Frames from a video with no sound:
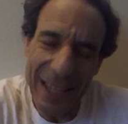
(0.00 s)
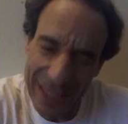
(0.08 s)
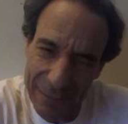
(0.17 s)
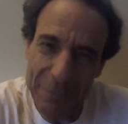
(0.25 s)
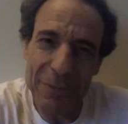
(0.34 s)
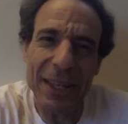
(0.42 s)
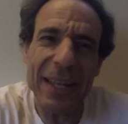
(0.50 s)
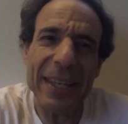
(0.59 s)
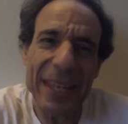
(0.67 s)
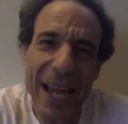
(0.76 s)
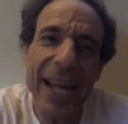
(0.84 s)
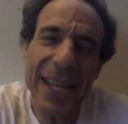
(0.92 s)
I'm
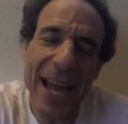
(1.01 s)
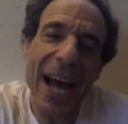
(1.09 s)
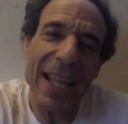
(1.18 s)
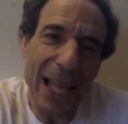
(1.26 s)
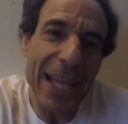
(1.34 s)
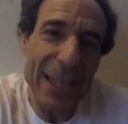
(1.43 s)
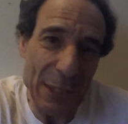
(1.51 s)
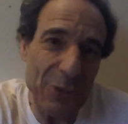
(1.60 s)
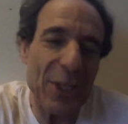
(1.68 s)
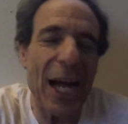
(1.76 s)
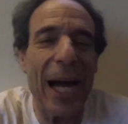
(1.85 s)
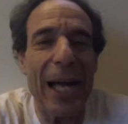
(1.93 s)
saying, yeah, I like
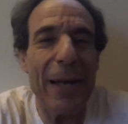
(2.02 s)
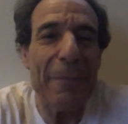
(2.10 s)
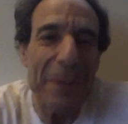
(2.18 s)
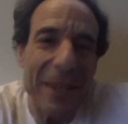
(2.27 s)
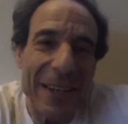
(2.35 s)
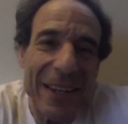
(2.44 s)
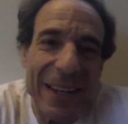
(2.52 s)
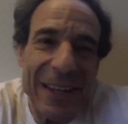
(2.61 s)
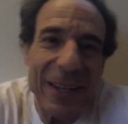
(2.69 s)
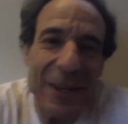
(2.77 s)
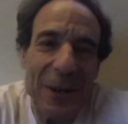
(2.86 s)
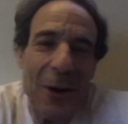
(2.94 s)
this guy.
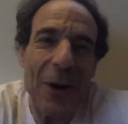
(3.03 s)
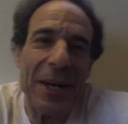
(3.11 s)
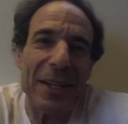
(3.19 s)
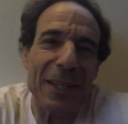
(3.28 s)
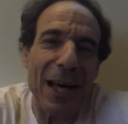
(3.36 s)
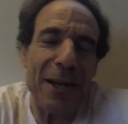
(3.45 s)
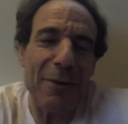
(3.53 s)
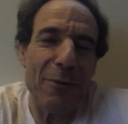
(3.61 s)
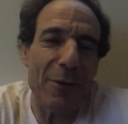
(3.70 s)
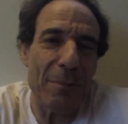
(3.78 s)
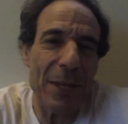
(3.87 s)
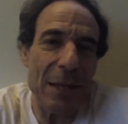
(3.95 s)
And a lot
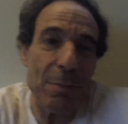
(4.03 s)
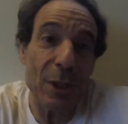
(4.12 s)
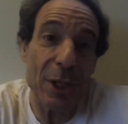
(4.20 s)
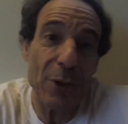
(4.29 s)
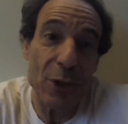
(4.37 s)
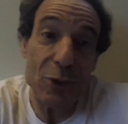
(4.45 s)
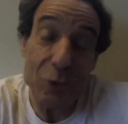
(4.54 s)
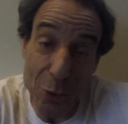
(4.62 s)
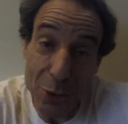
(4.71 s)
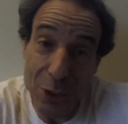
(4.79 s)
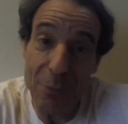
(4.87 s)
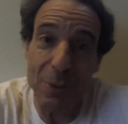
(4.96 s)
of the people in the
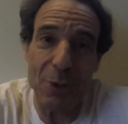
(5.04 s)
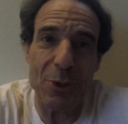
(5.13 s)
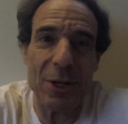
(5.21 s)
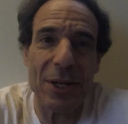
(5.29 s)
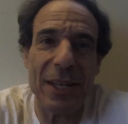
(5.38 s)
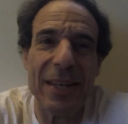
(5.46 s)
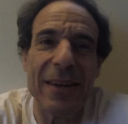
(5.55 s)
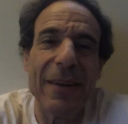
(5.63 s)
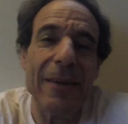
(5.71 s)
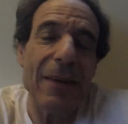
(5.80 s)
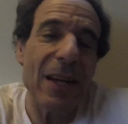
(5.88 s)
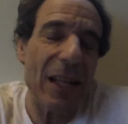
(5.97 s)
truth community
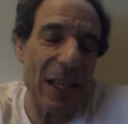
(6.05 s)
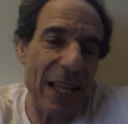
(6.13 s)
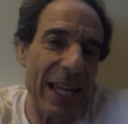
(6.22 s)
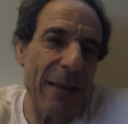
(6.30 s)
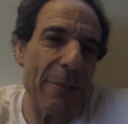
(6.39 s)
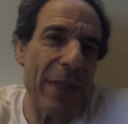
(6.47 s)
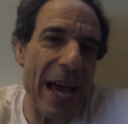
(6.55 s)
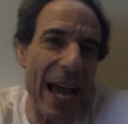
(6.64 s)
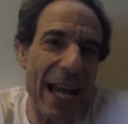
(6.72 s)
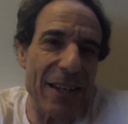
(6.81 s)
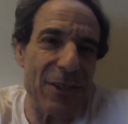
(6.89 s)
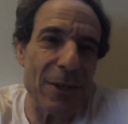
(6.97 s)
claim
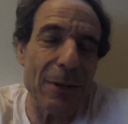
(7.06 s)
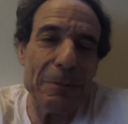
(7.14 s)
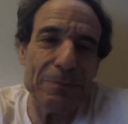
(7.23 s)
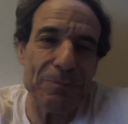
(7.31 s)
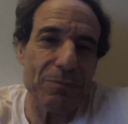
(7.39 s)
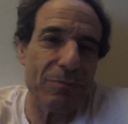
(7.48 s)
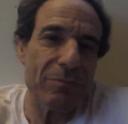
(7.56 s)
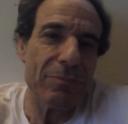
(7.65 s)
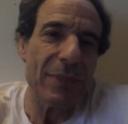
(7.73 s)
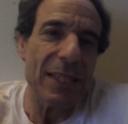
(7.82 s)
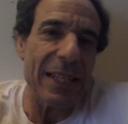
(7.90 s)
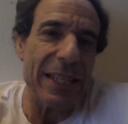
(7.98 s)
that
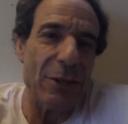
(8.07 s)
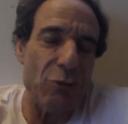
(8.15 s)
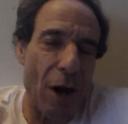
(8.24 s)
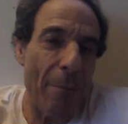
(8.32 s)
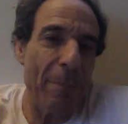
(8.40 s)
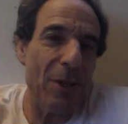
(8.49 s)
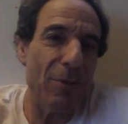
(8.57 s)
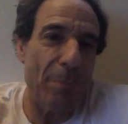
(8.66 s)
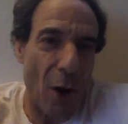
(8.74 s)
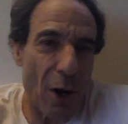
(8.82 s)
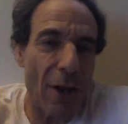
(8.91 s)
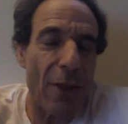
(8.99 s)
Trump is
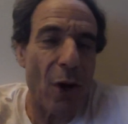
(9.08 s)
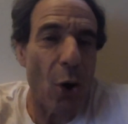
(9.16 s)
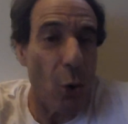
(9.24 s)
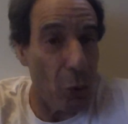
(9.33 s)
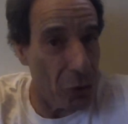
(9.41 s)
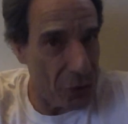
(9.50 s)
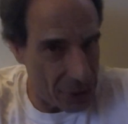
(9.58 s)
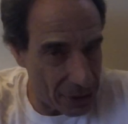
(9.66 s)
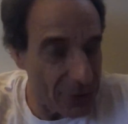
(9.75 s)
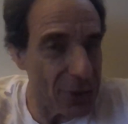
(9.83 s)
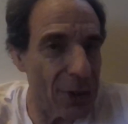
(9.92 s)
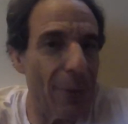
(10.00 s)
part of the whole
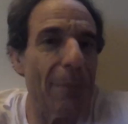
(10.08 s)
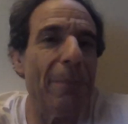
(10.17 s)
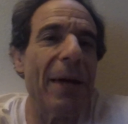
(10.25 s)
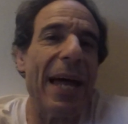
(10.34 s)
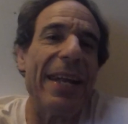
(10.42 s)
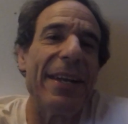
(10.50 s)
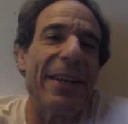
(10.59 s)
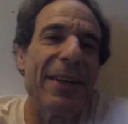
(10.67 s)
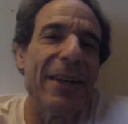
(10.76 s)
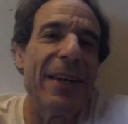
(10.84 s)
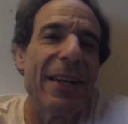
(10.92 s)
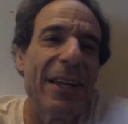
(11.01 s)
system,
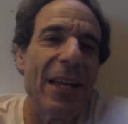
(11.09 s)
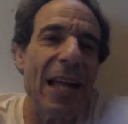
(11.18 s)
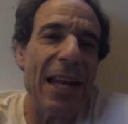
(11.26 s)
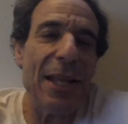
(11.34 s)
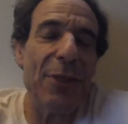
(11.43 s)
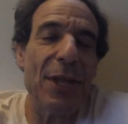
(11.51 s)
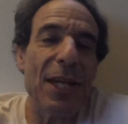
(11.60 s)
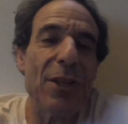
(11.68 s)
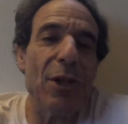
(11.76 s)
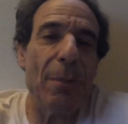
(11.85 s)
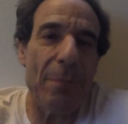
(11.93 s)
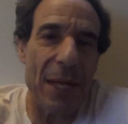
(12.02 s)
and anything
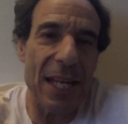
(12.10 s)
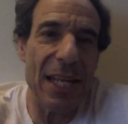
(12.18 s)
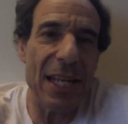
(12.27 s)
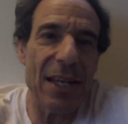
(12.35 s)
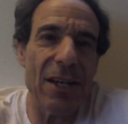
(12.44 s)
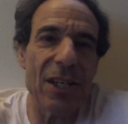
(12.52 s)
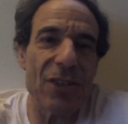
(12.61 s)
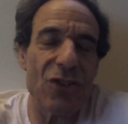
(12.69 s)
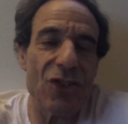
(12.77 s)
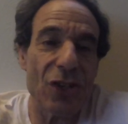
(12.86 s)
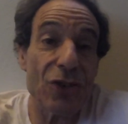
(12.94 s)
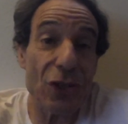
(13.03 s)
in the media,
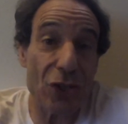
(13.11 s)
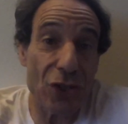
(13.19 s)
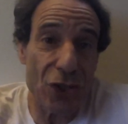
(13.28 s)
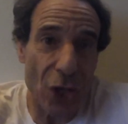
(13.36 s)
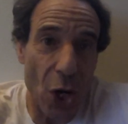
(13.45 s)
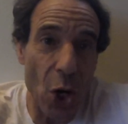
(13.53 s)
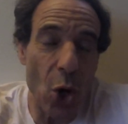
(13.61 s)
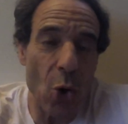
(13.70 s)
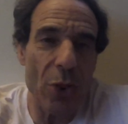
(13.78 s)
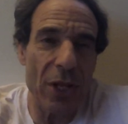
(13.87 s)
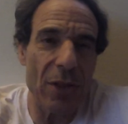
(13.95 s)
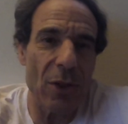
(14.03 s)
it's just a
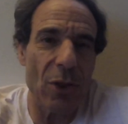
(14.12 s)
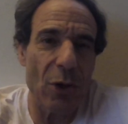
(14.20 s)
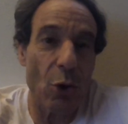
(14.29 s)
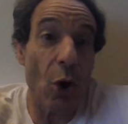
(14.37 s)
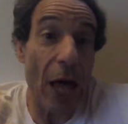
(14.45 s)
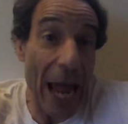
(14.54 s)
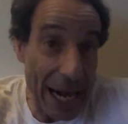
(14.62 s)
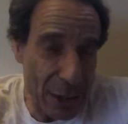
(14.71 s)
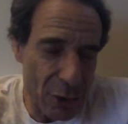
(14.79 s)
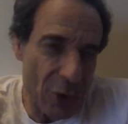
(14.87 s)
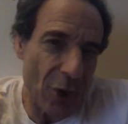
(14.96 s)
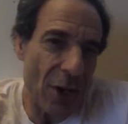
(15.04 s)
show. They're all
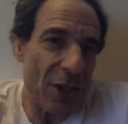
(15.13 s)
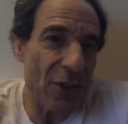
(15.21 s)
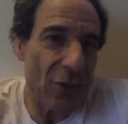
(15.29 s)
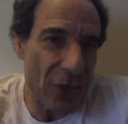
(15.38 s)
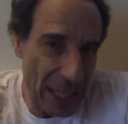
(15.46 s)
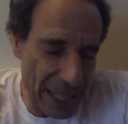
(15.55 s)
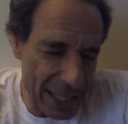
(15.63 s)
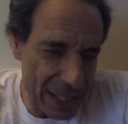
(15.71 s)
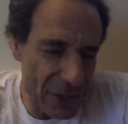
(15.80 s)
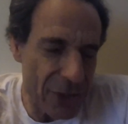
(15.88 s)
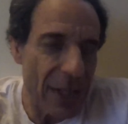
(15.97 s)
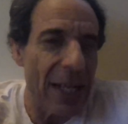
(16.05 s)
actors on a
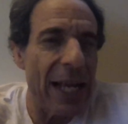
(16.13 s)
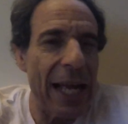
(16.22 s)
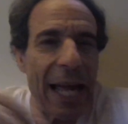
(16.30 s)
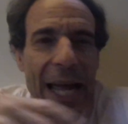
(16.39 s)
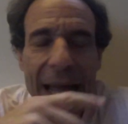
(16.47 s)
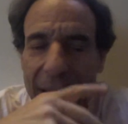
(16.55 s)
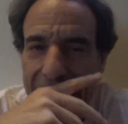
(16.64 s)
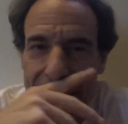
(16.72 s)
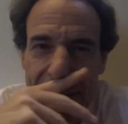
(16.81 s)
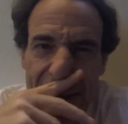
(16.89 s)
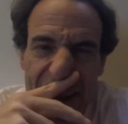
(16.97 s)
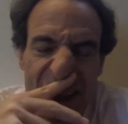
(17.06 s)
stage.
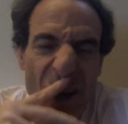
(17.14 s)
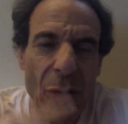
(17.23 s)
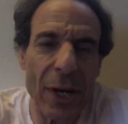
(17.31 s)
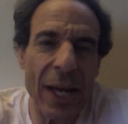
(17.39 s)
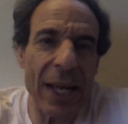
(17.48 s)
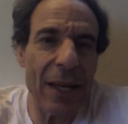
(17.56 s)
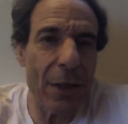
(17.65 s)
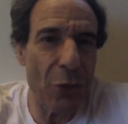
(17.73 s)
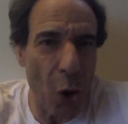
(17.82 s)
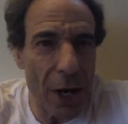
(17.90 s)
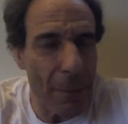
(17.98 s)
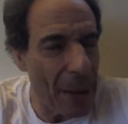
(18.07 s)
And, and I
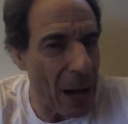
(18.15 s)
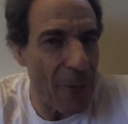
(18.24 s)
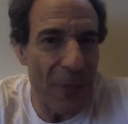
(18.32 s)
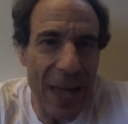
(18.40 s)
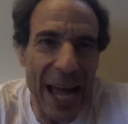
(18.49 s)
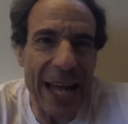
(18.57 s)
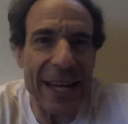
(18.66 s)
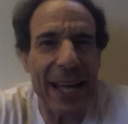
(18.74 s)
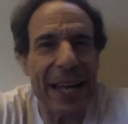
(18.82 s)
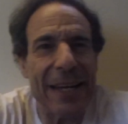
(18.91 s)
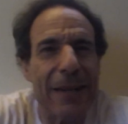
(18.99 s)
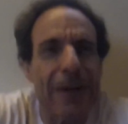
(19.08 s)
thought about that,
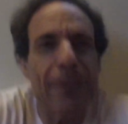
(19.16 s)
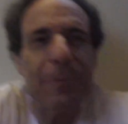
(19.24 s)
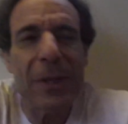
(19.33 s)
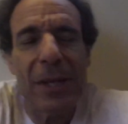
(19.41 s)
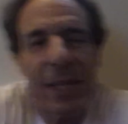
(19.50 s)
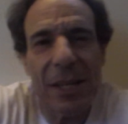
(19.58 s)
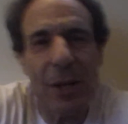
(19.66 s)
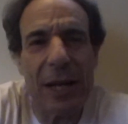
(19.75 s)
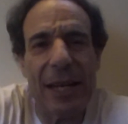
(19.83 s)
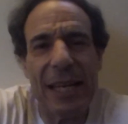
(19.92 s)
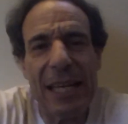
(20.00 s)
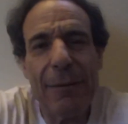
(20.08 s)
and,
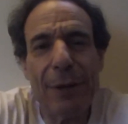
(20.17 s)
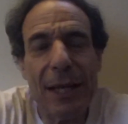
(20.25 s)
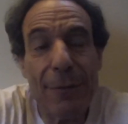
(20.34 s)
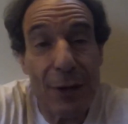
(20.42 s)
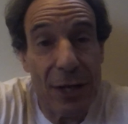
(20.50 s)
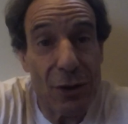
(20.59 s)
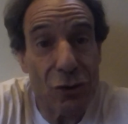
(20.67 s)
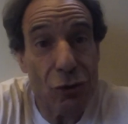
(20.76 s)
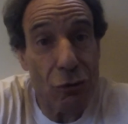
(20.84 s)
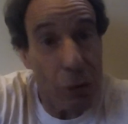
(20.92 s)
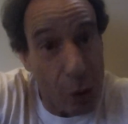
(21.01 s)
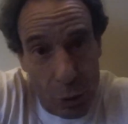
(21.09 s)
and even if it's
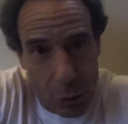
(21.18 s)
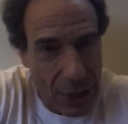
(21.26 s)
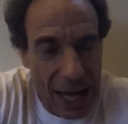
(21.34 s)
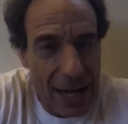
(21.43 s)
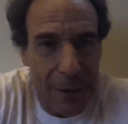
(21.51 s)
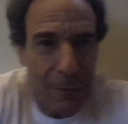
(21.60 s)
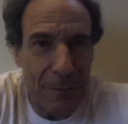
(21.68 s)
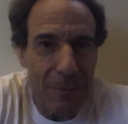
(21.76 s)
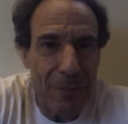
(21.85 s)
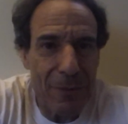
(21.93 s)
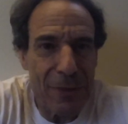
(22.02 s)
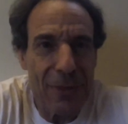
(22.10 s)
true that
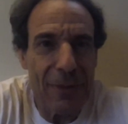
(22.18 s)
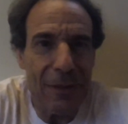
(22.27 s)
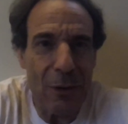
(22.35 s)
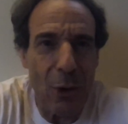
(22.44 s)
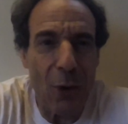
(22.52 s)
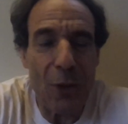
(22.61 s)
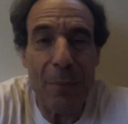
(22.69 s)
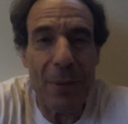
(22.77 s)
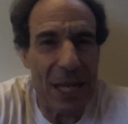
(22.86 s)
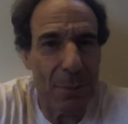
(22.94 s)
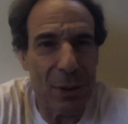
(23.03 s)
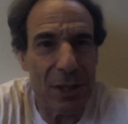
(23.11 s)
all the
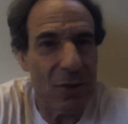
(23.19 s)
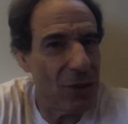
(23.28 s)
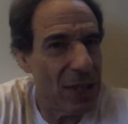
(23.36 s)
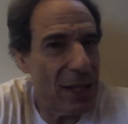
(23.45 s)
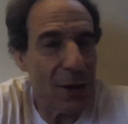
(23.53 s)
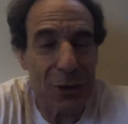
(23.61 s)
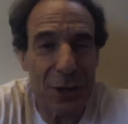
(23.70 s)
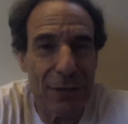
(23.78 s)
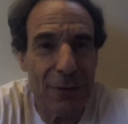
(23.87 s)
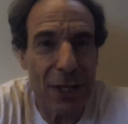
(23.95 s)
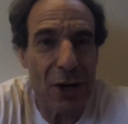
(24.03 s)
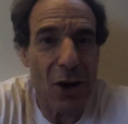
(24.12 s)
people you see on
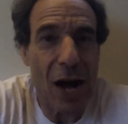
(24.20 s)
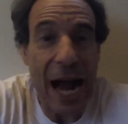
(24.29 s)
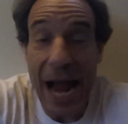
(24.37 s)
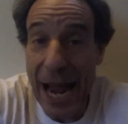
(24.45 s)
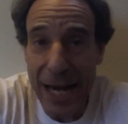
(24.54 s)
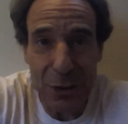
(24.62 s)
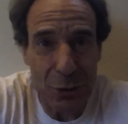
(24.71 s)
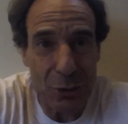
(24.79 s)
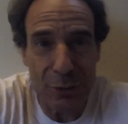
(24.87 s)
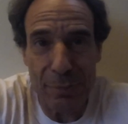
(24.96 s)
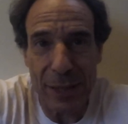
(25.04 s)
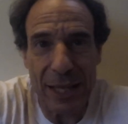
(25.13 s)
TV are
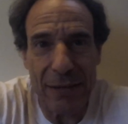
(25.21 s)
actors,